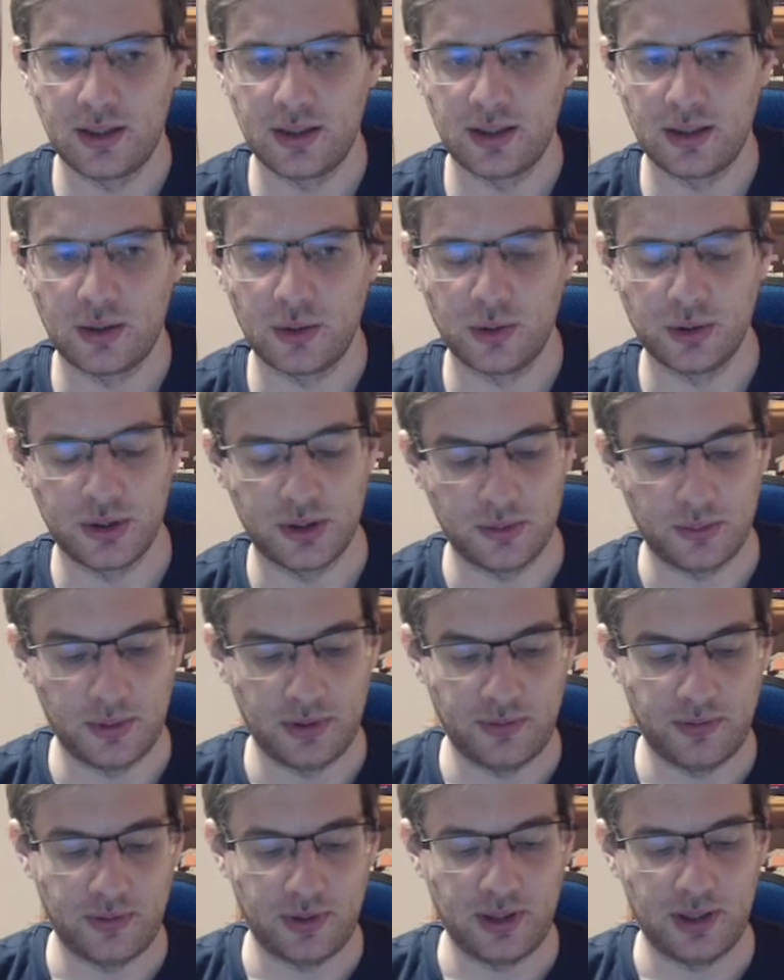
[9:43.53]
goes to
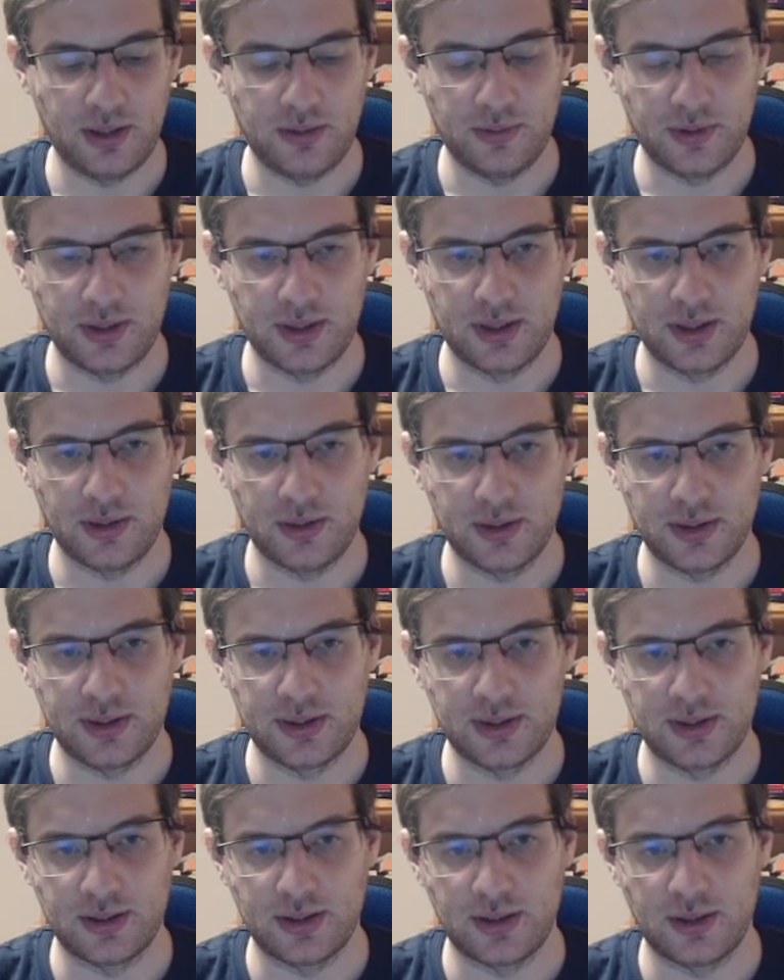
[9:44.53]
b5, and the
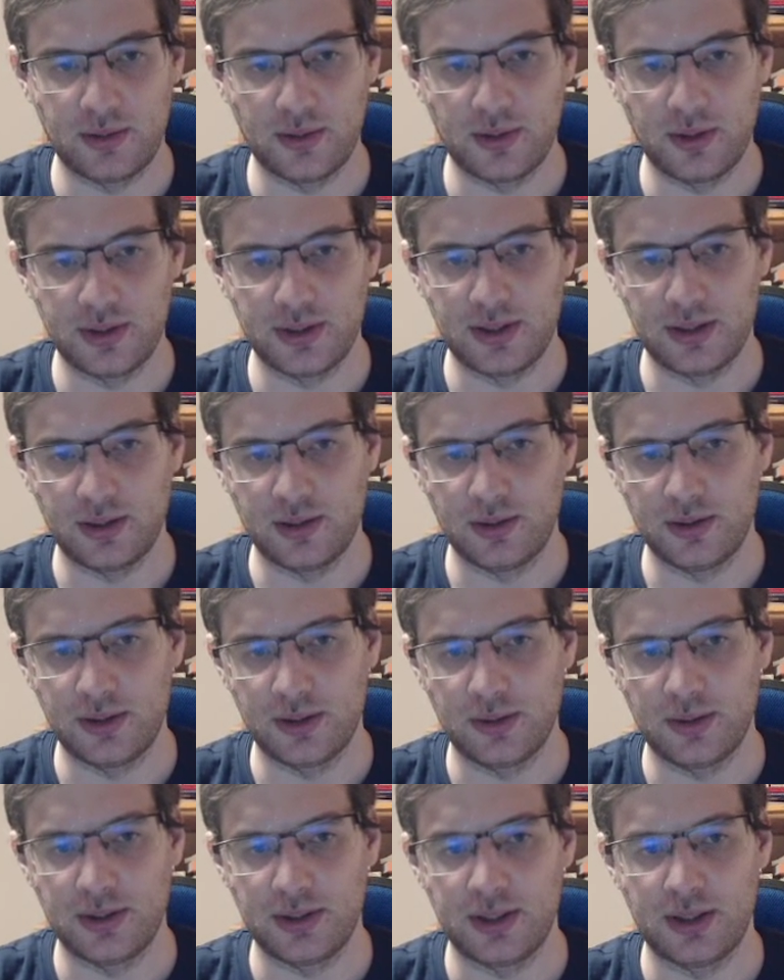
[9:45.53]
knight's now not
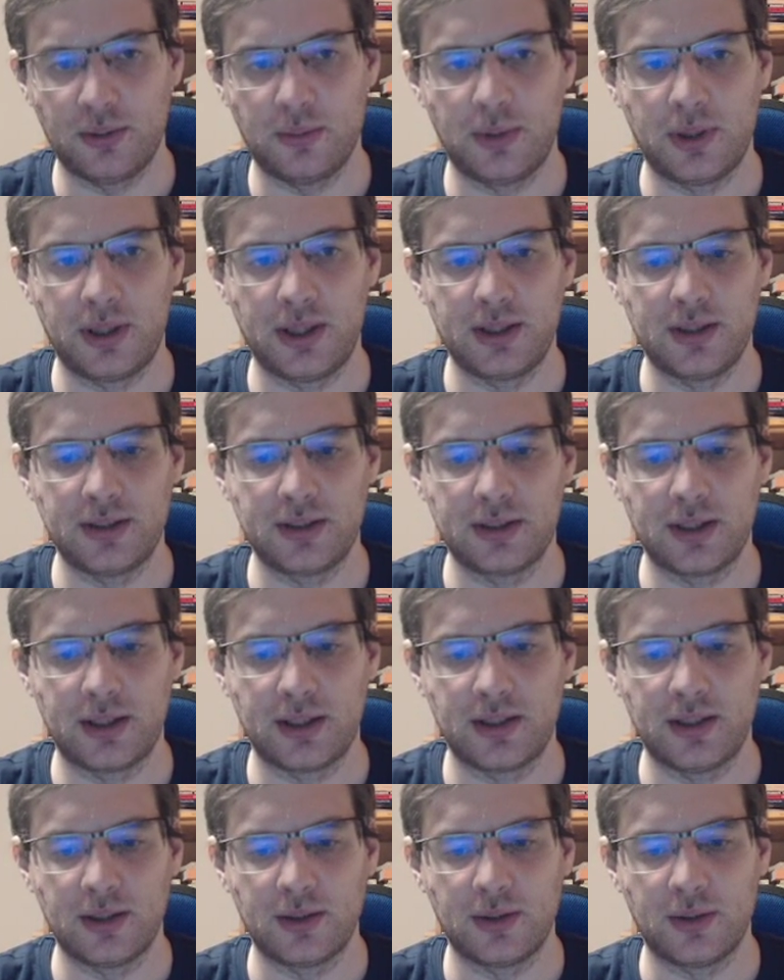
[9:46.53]
so easy to bring this
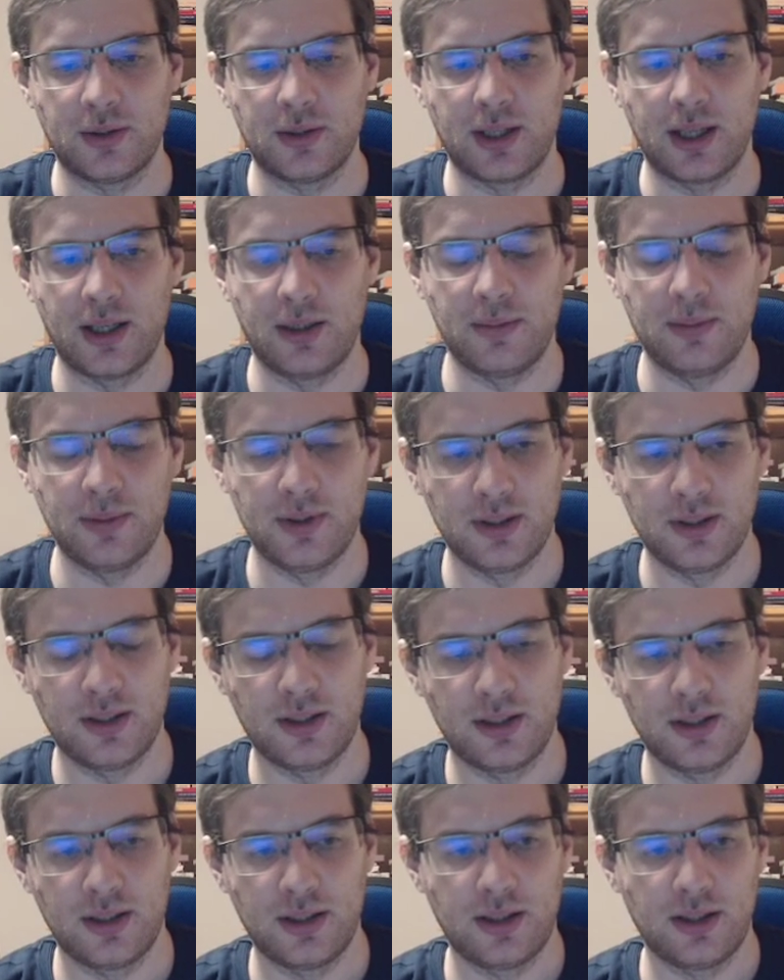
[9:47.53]
knight into the game.
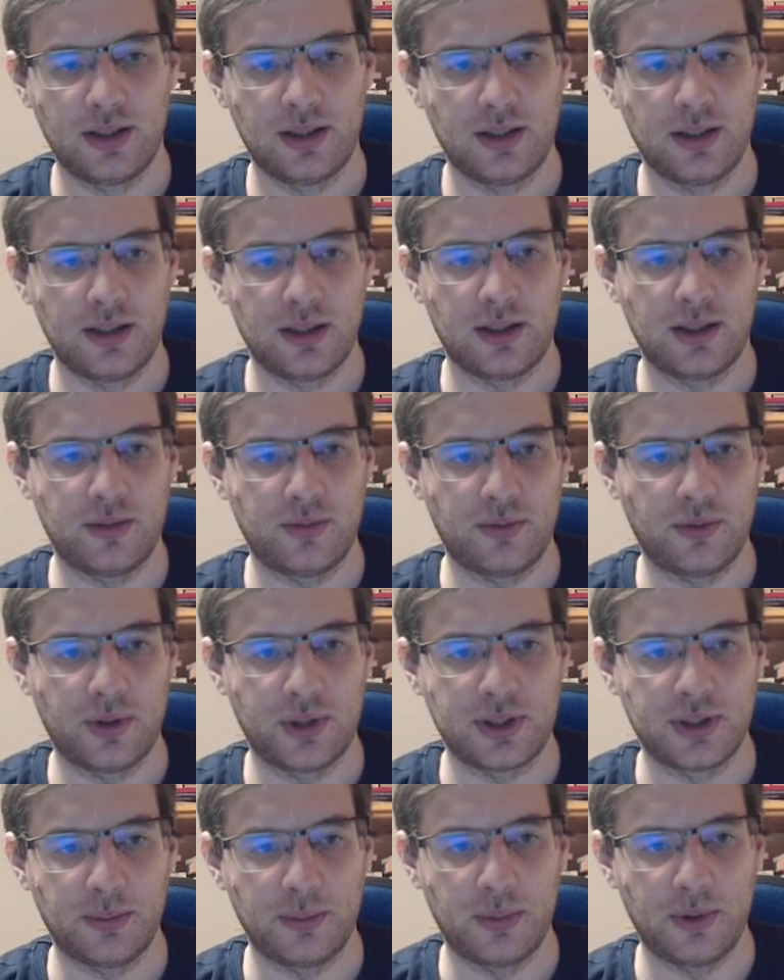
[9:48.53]
For
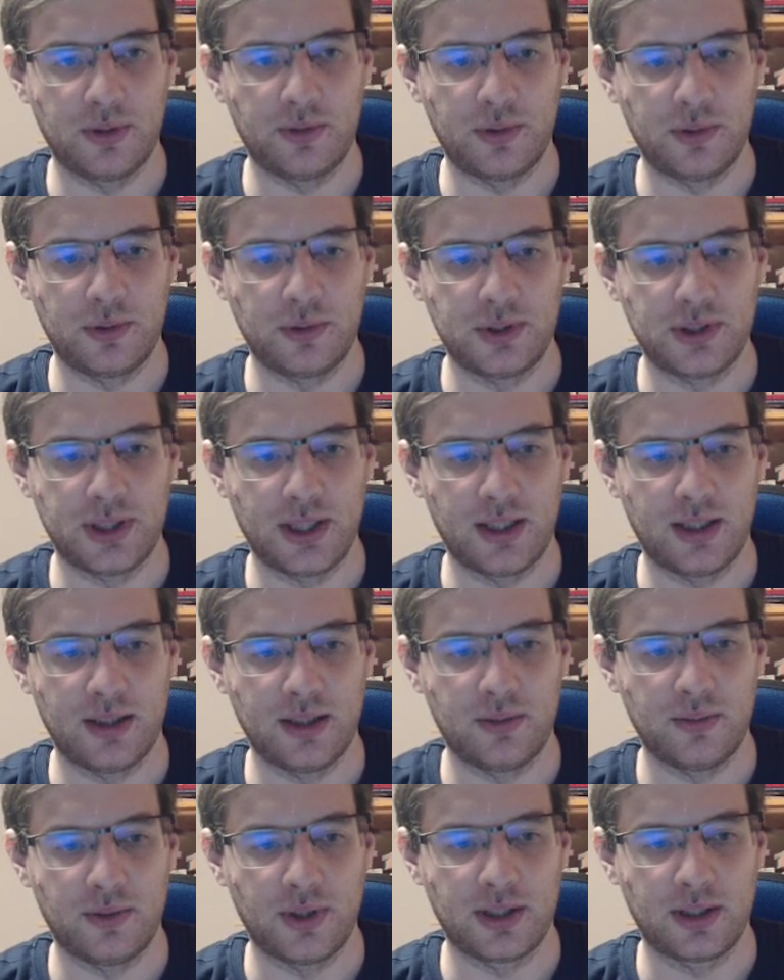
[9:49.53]
example, if rook c8,
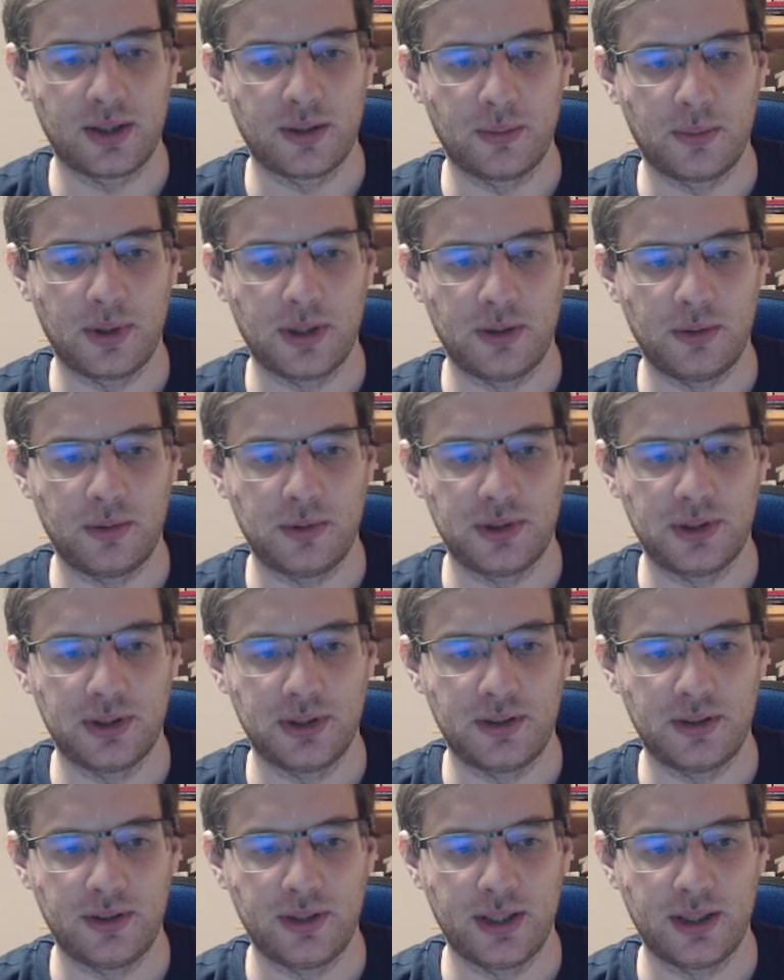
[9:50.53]
then white can play rook
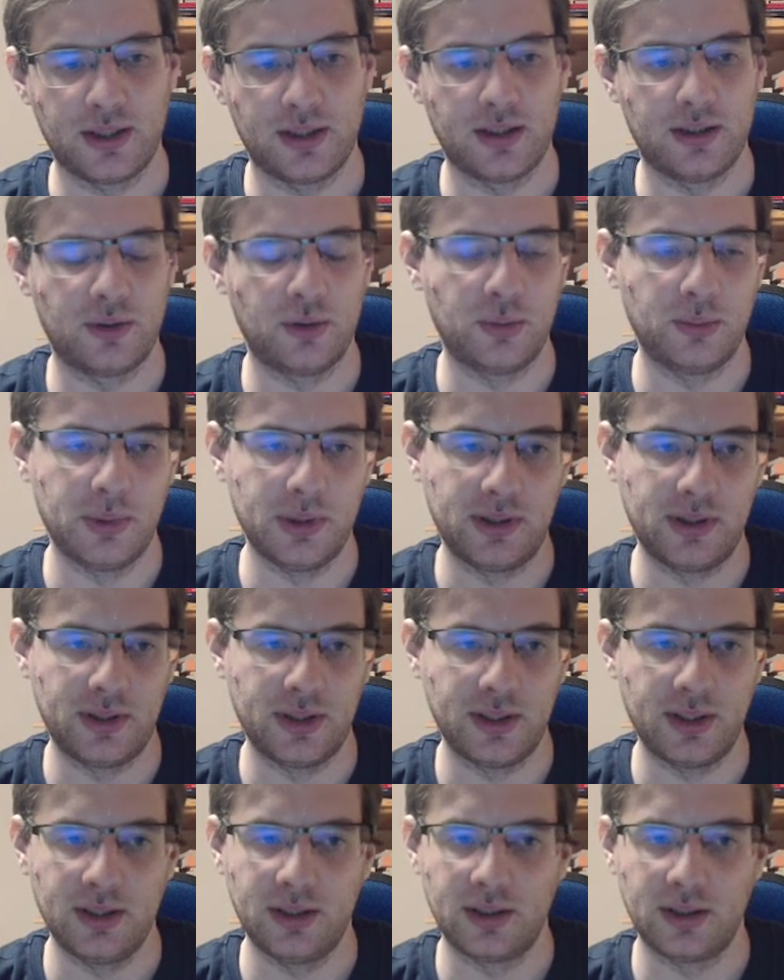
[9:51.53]
c3 and then rook b3,